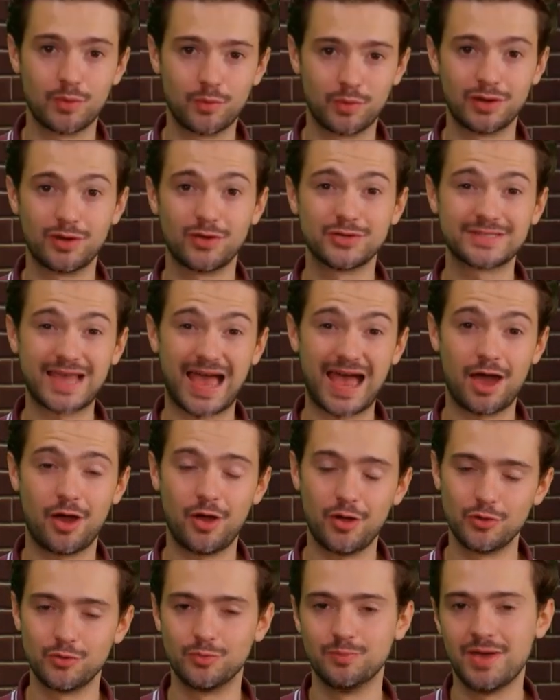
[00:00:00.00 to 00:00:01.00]
loss at
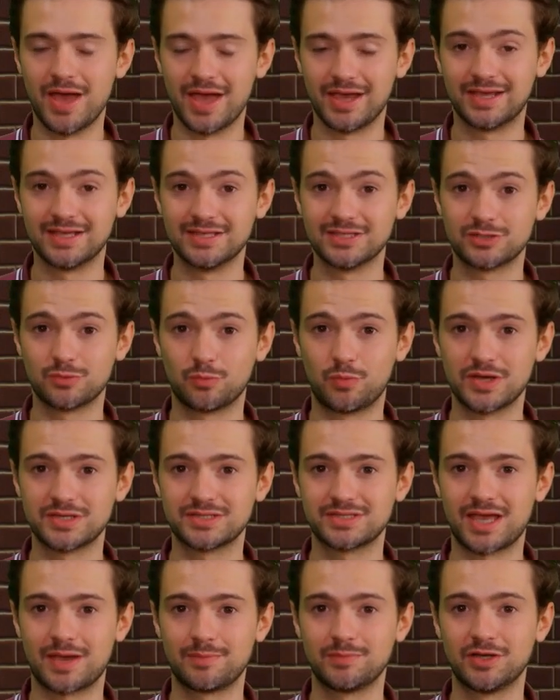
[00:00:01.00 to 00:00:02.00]
home against
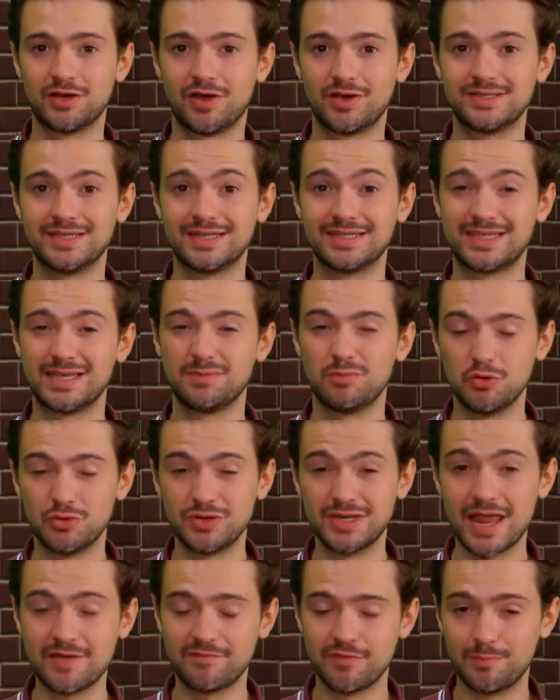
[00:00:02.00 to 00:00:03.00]
West Ham United, a team who'd
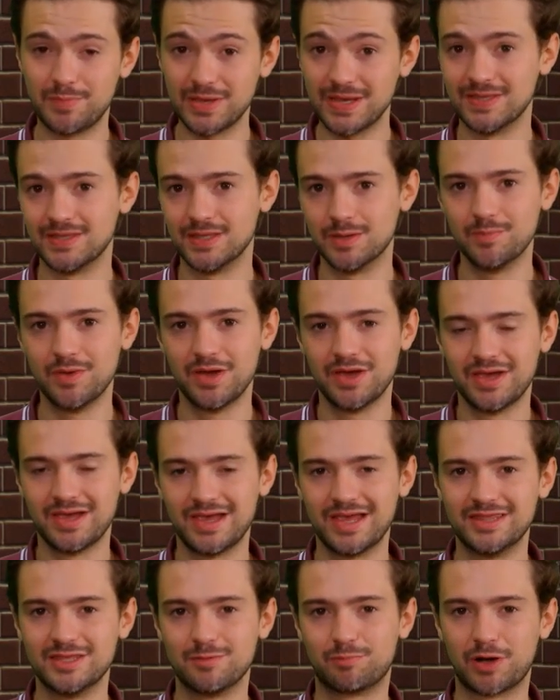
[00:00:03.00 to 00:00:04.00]
never beaten them
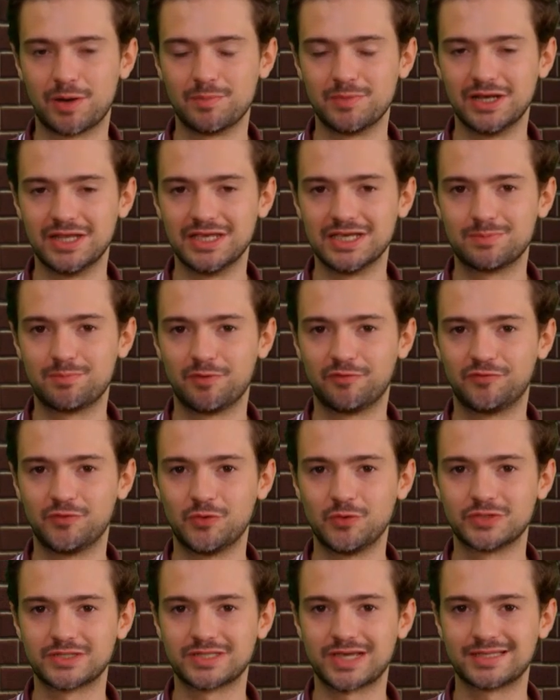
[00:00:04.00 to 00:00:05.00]
in the Premier League
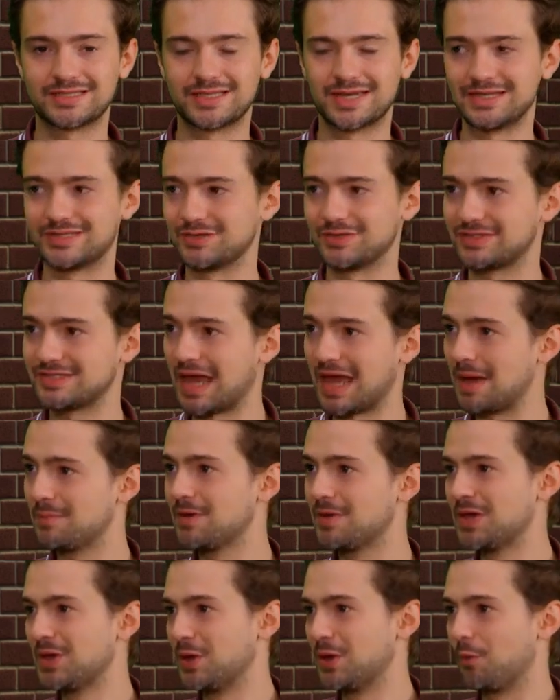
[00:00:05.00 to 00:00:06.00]
before Saturday. So
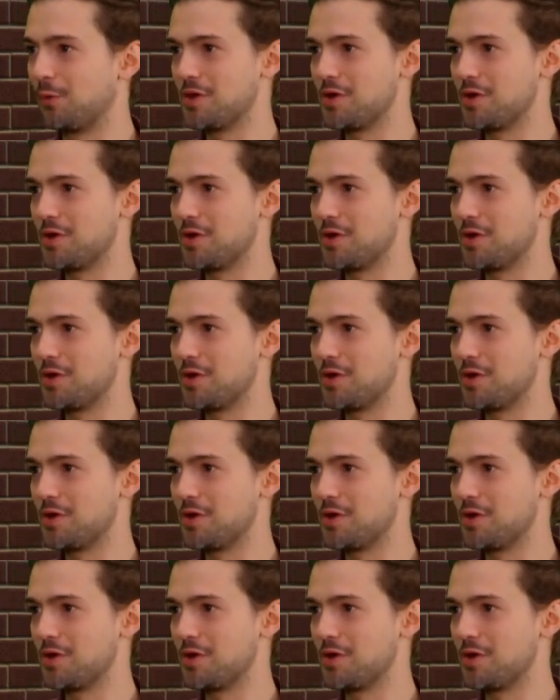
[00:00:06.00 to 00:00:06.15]
Sam, we're